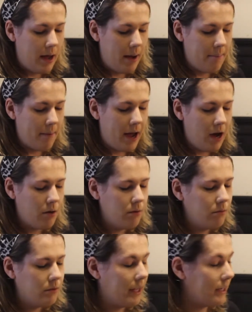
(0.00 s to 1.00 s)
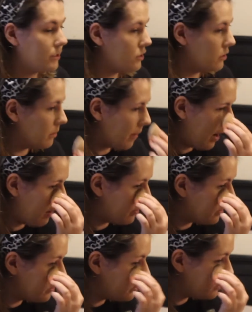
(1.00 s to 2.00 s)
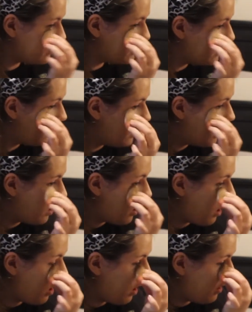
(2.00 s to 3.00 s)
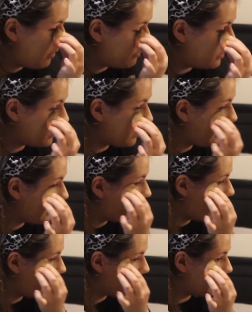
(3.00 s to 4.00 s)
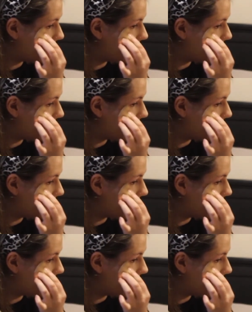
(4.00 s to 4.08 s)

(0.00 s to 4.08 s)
about, like, 2 hours to, like, calm her